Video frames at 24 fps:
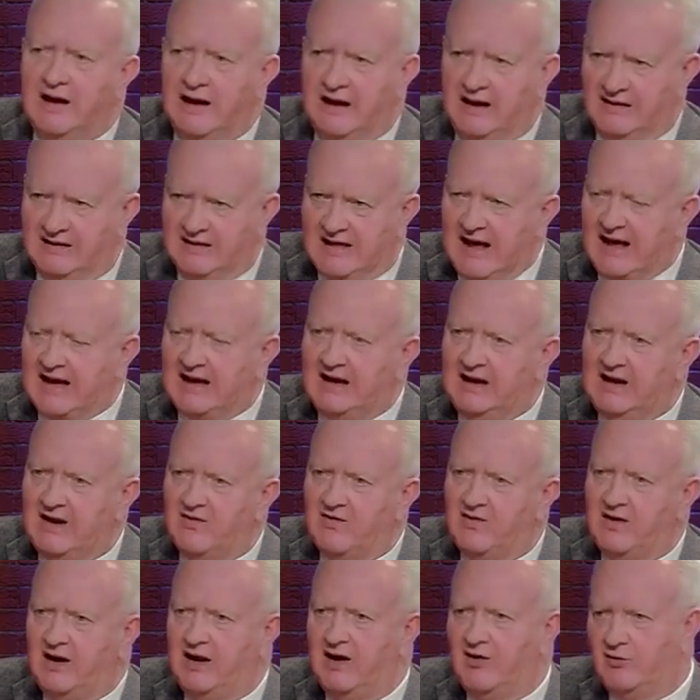exactly as
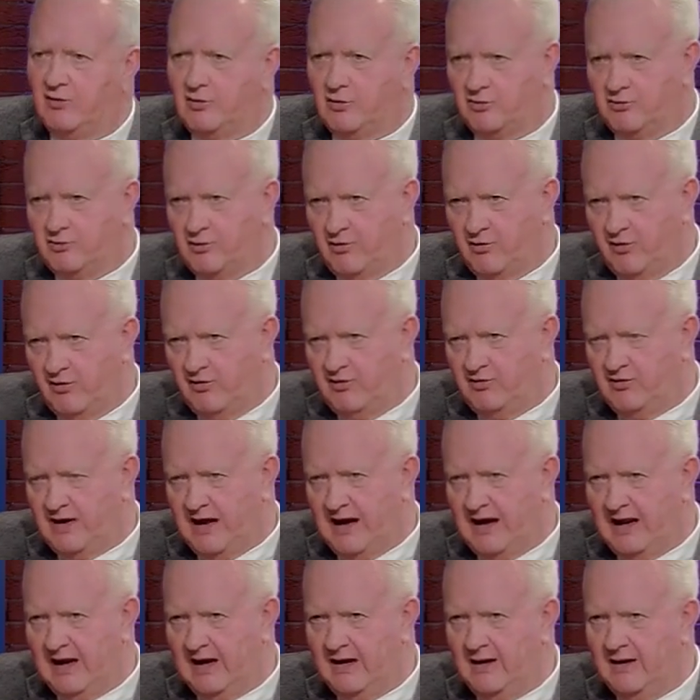it is, go through the
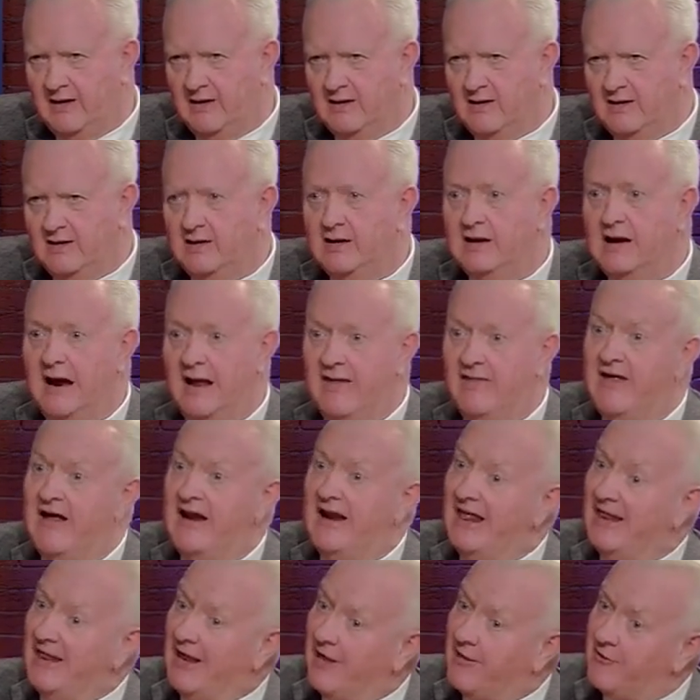Senate, and then
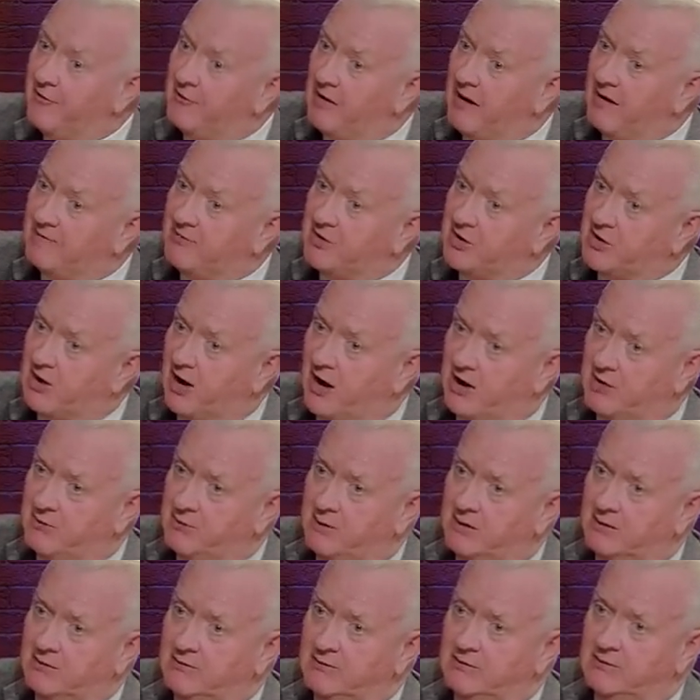another
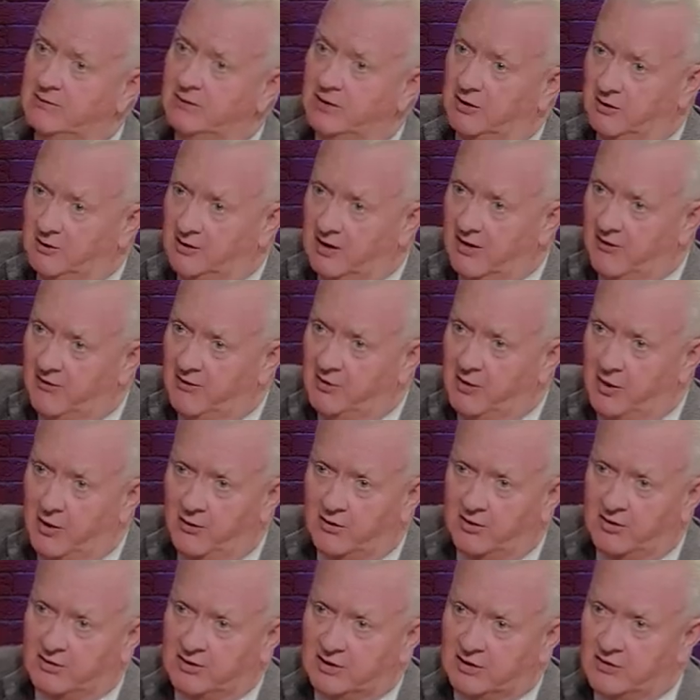advertisement or another
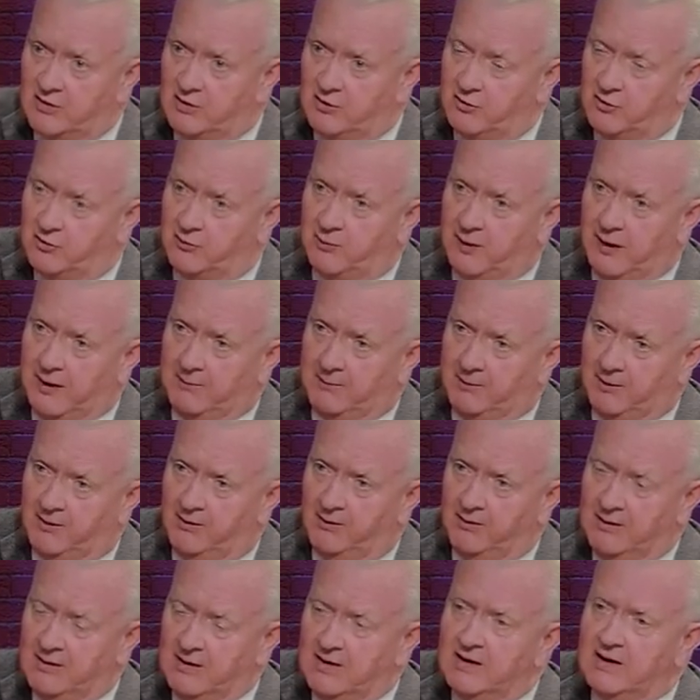notice in the newspaper,
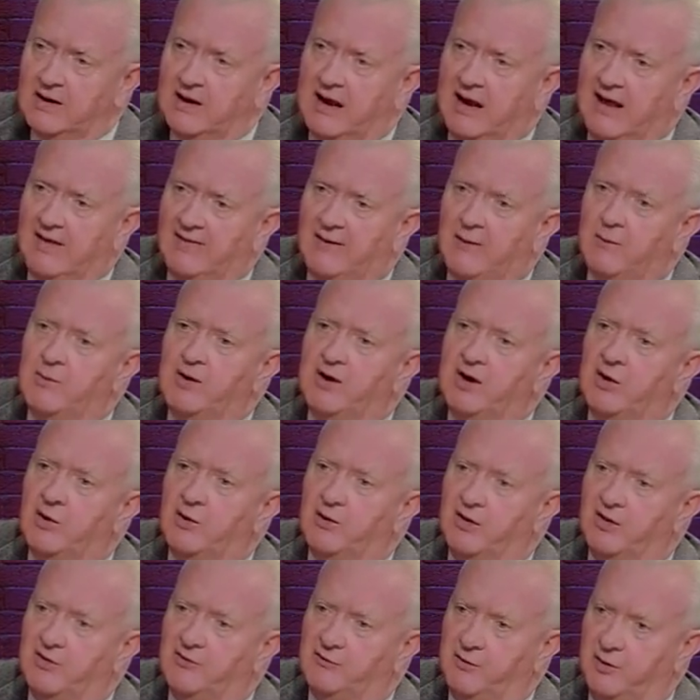and then we go
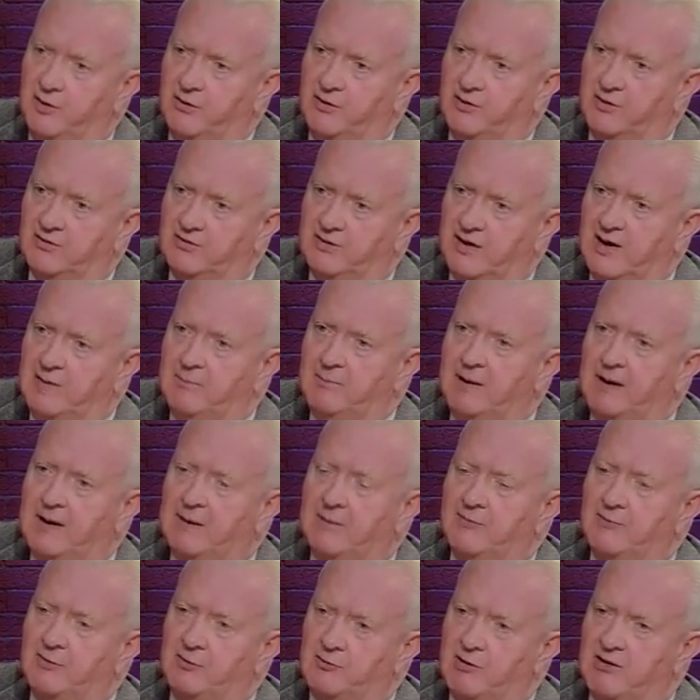to the voters. And it
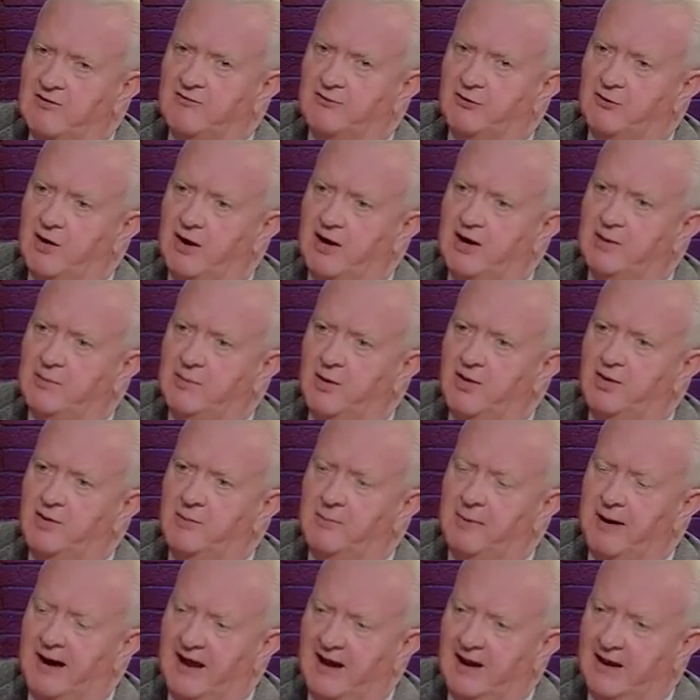becomes a referendum on the
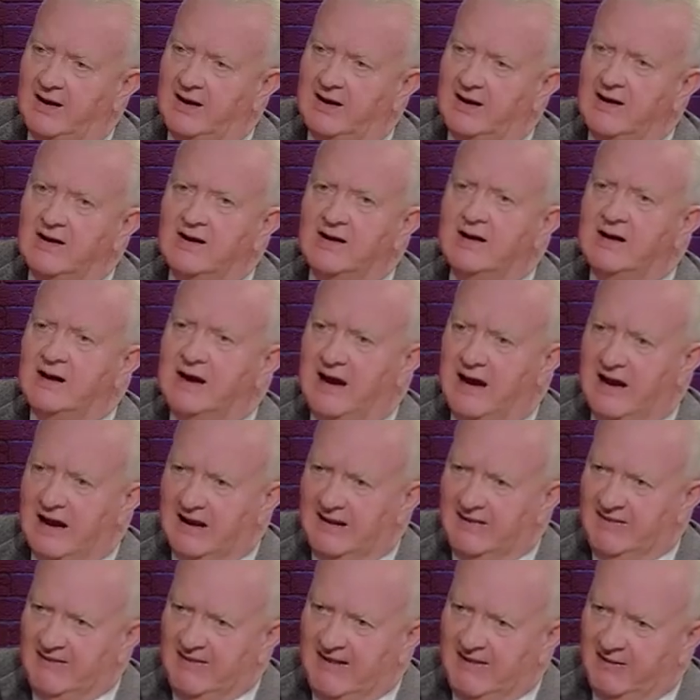ballot,
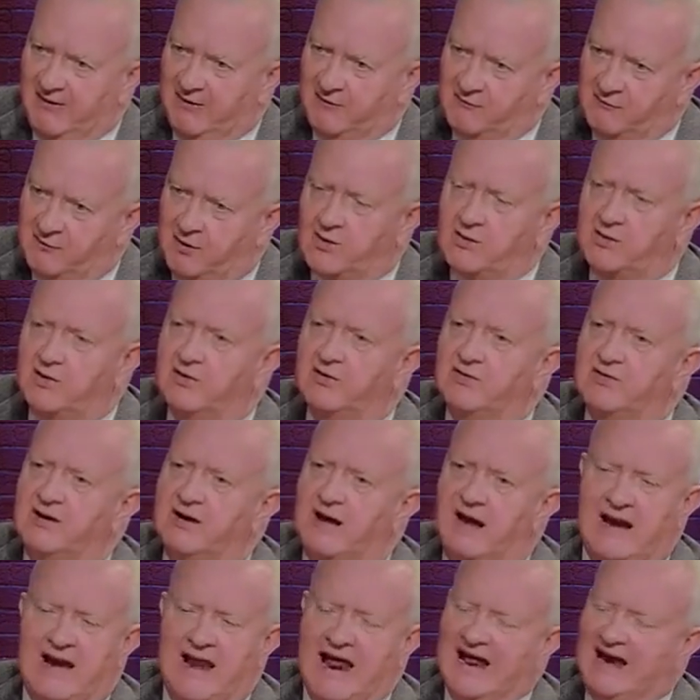and the voters,
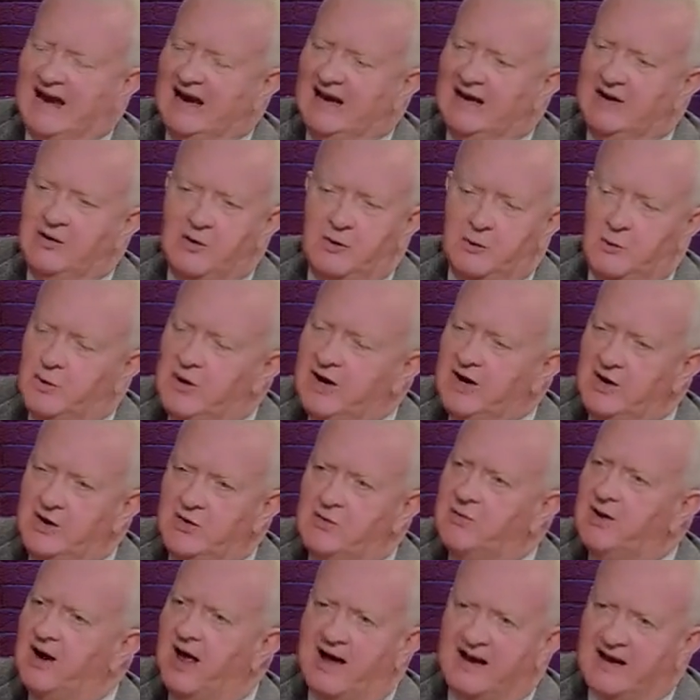and that
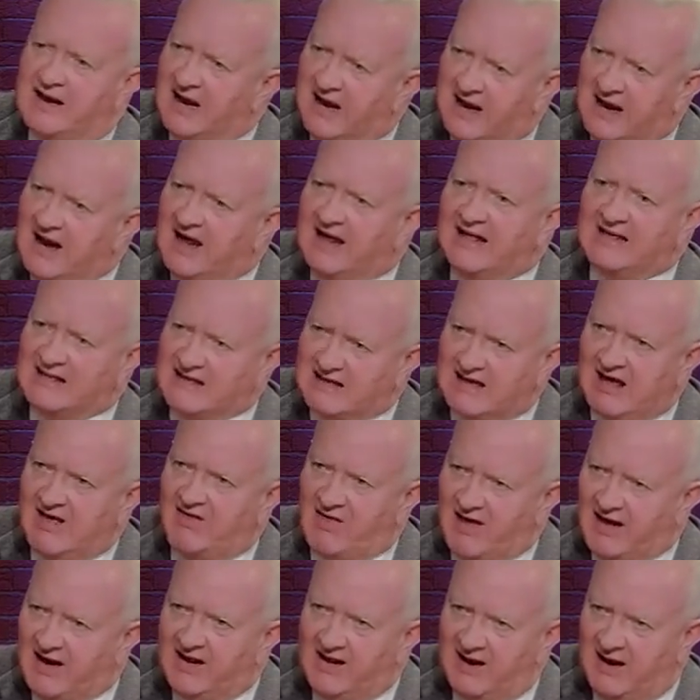you and I cannot say
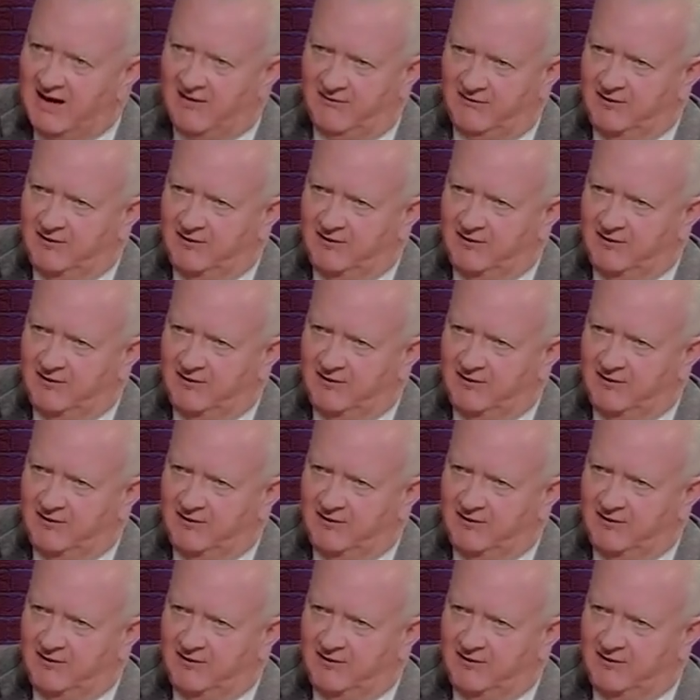that enough.